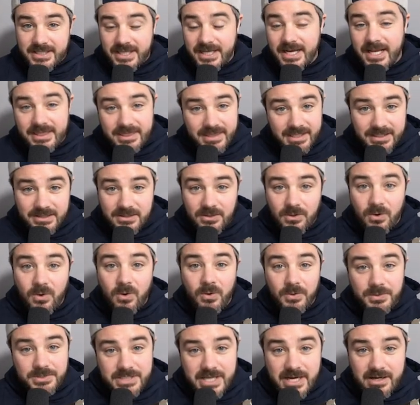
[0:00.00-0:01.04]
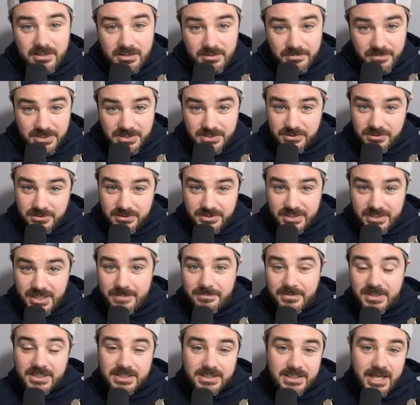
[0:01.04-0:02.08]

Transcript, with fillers: and I think the whole entire commissioner's statement is